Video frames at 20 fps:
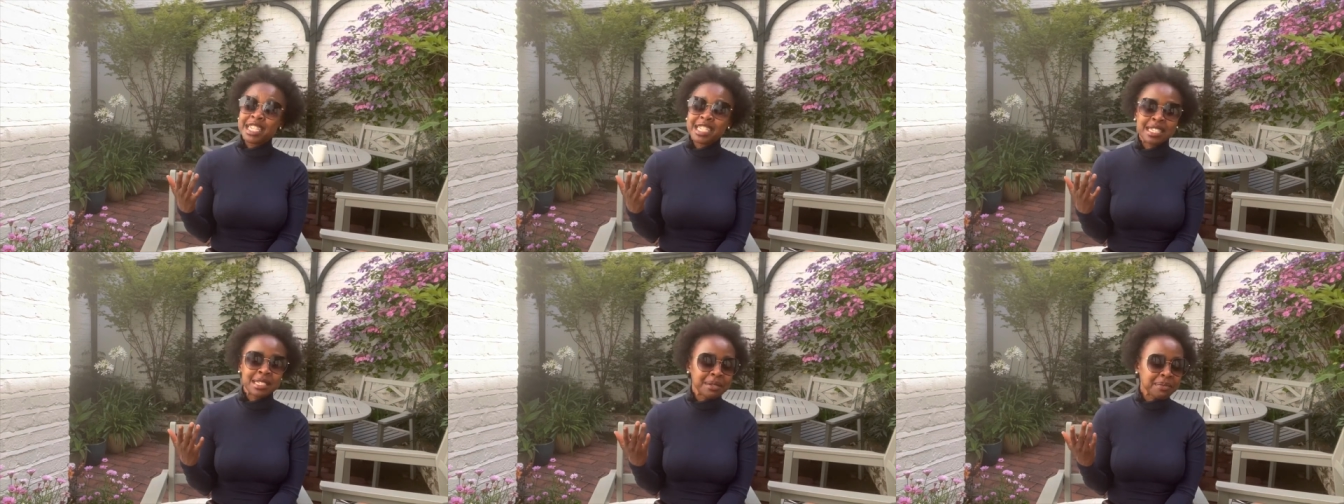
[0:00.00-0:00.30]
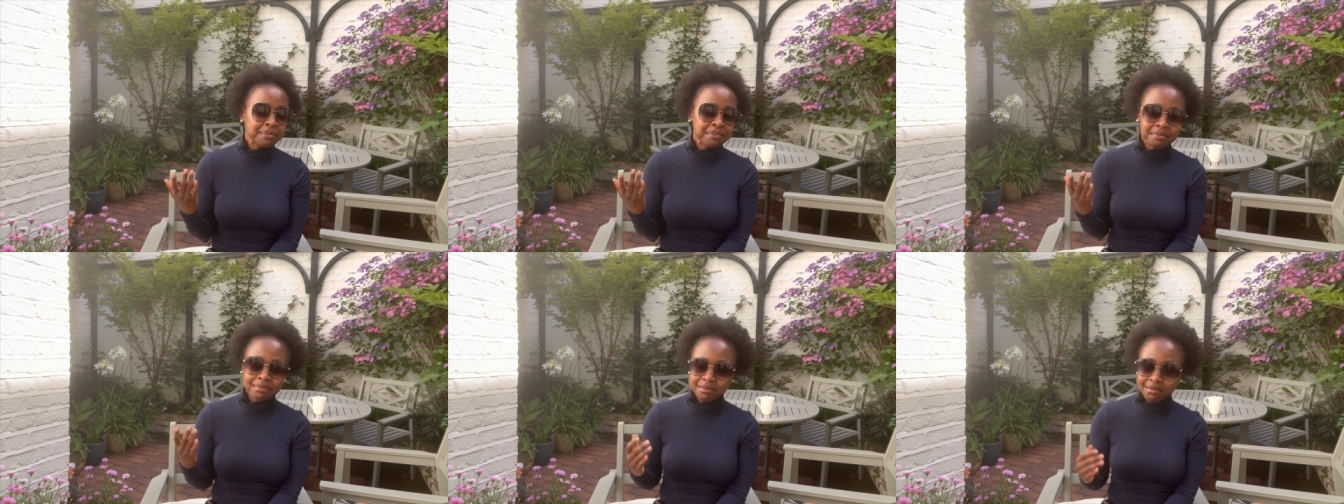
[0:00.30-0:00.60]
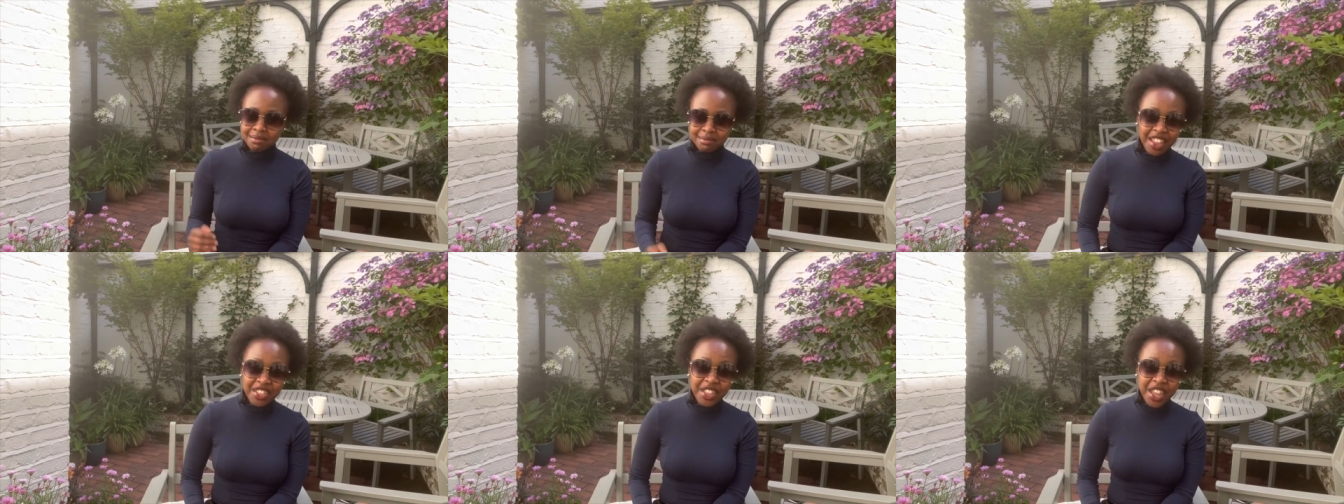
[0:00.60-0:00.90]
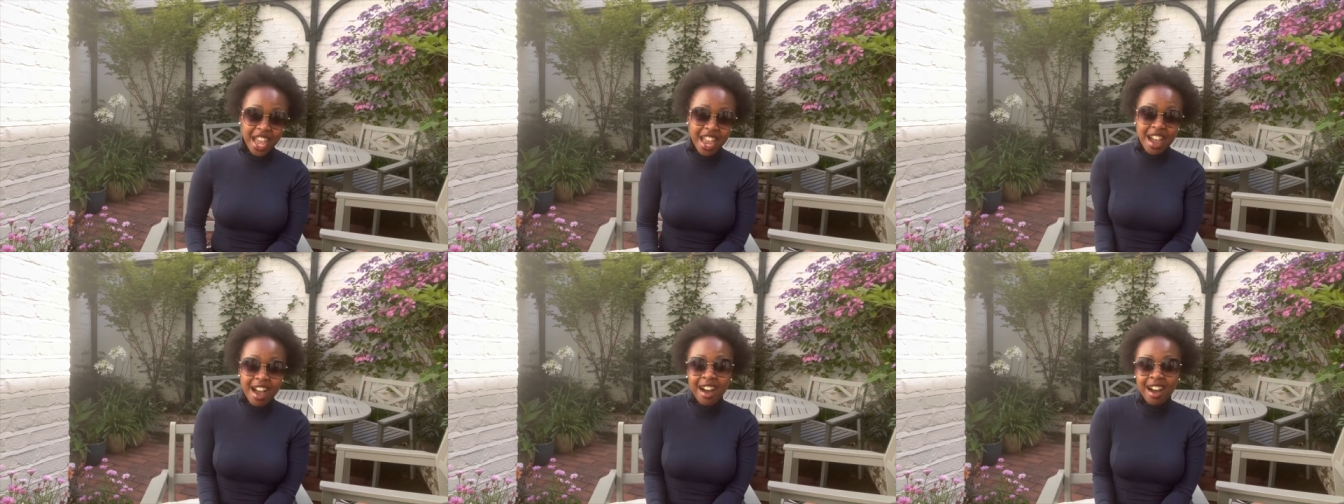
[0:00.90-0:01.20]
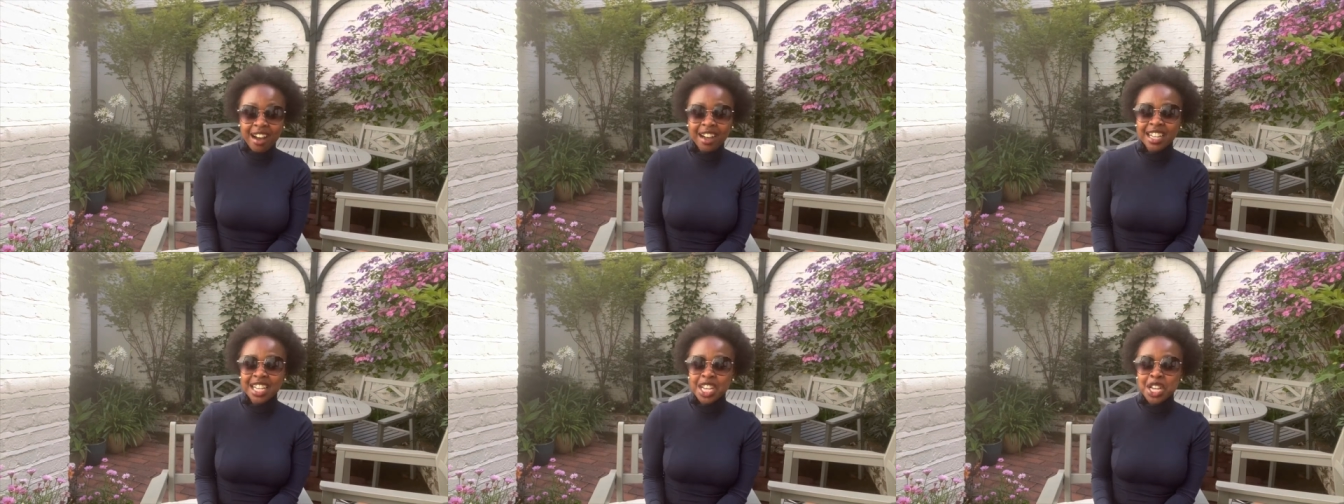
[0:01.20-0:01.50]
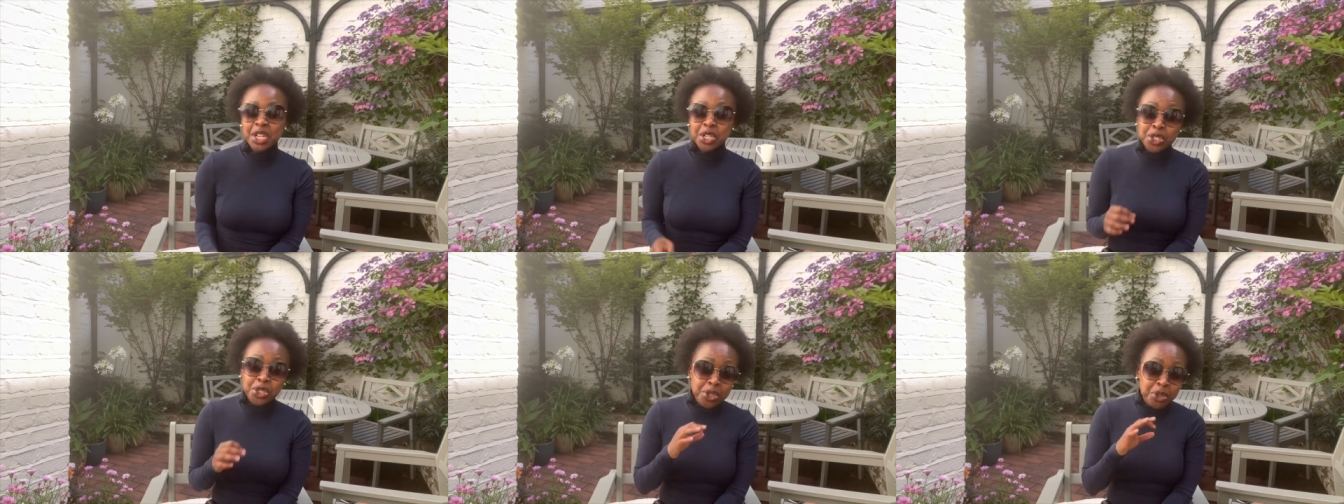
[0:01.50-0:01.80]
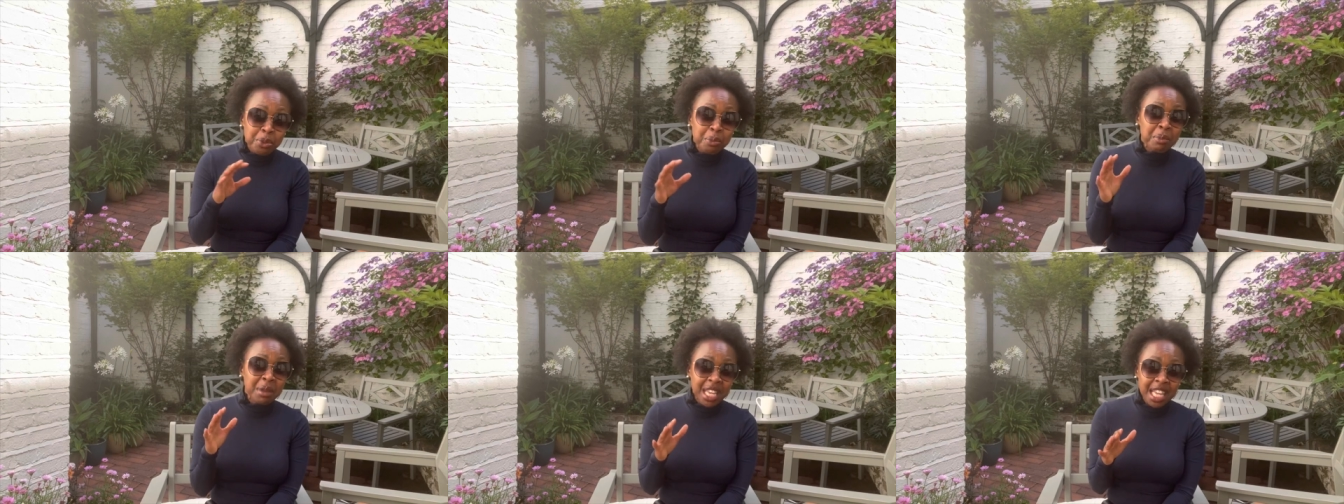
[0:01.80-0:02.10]
And they are,
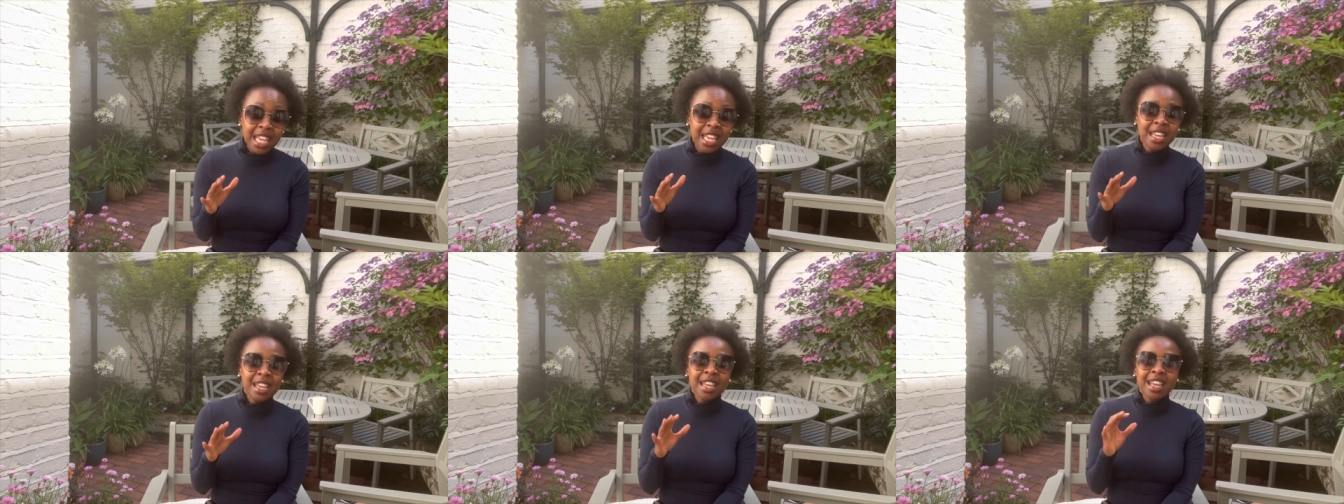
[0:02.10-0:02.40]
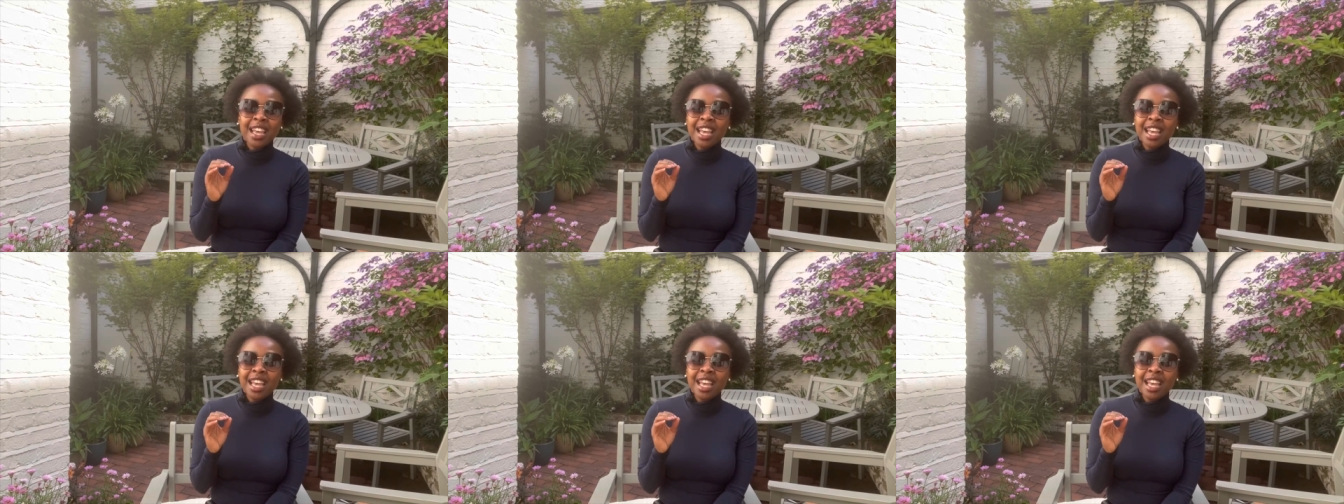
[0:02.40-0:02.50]
to me,